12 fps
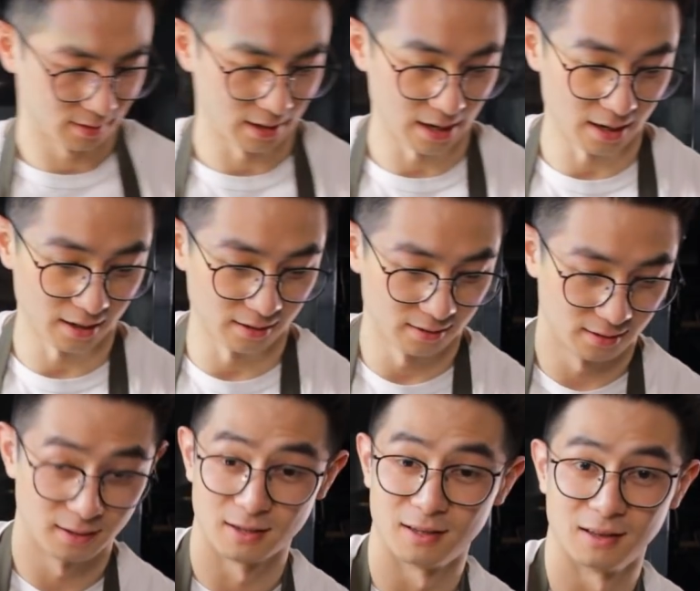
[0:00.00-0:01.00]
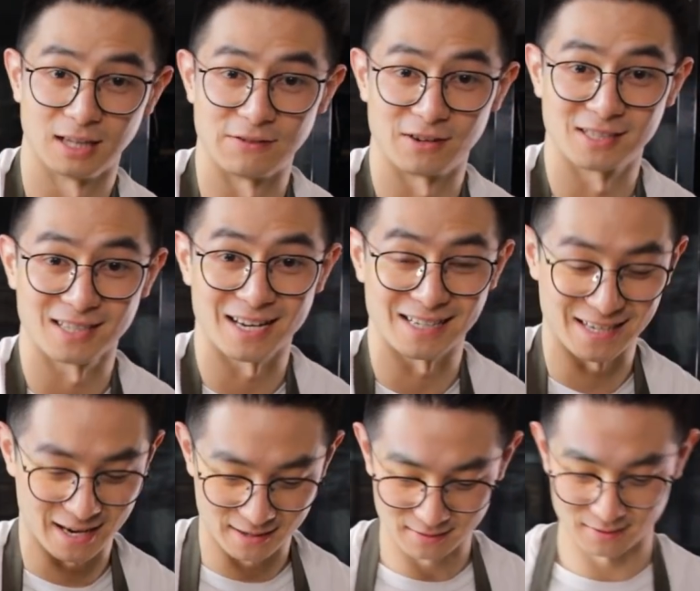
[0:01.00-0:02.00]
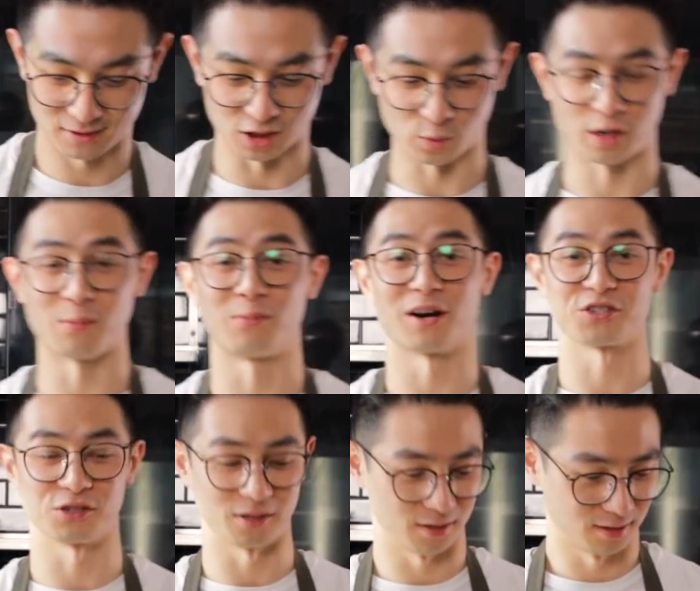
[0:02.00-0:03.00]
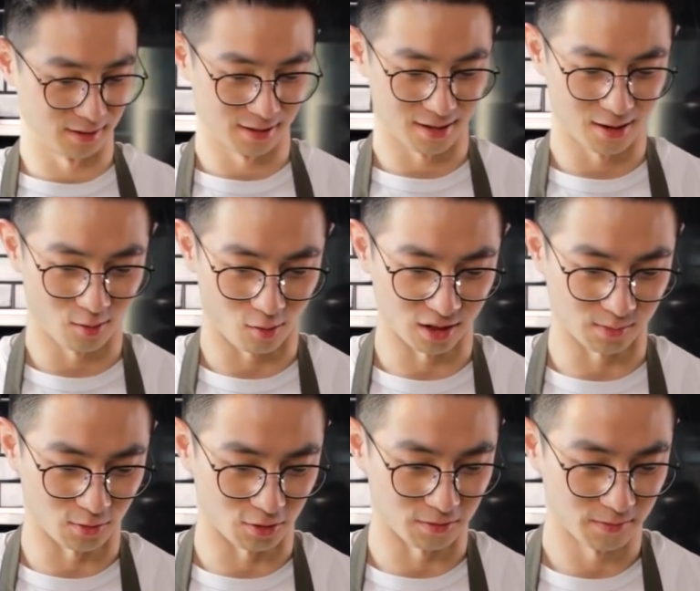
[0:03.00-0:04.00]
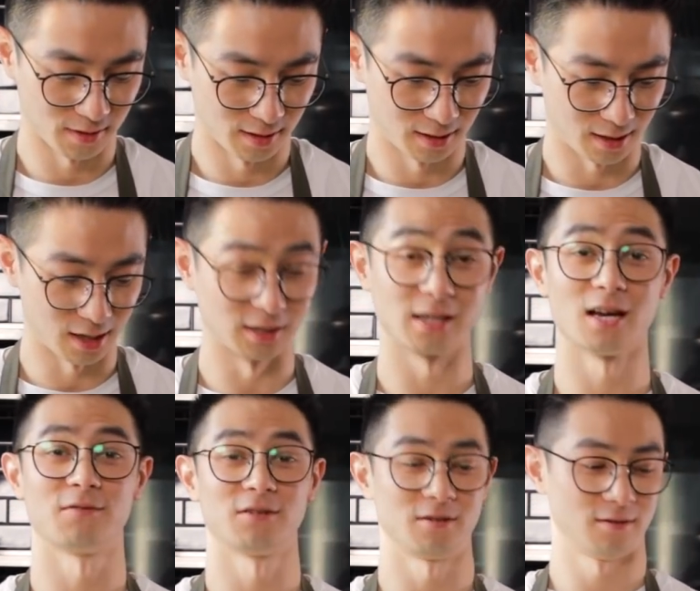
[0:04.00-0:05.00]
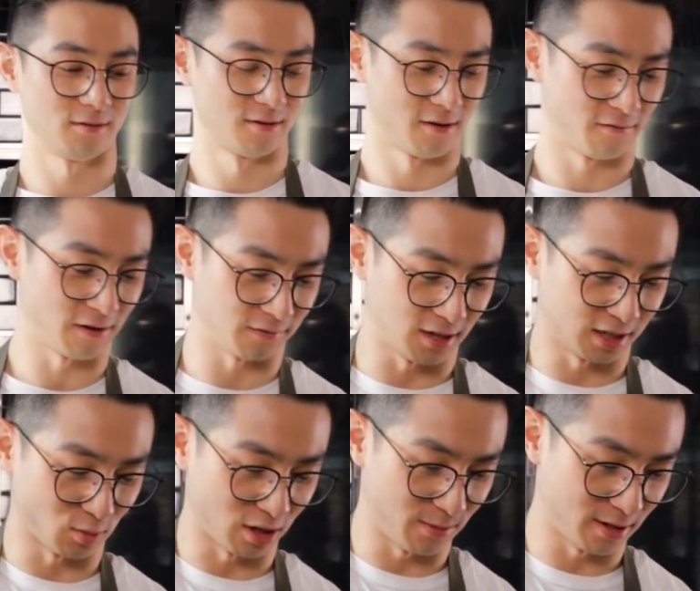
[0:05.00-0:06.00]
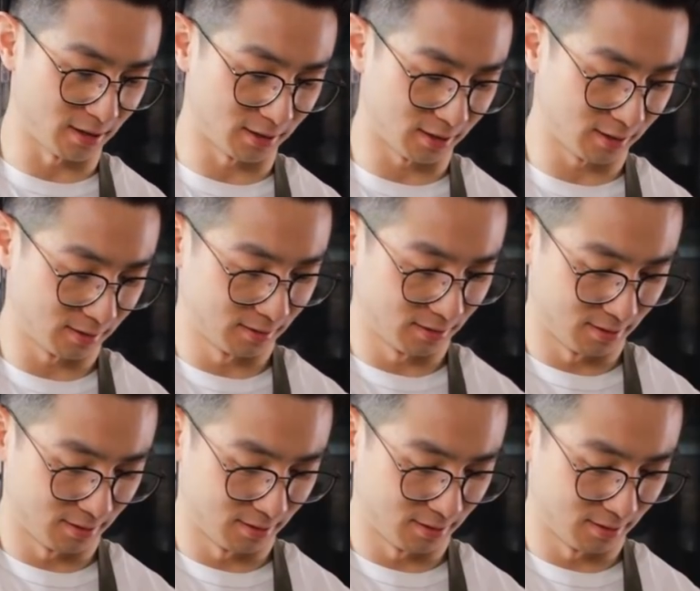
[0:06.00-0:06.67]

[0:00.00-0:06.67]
And leave it aside again, because we're gonna brush it once more. Into the oven, 15, 20 minutes.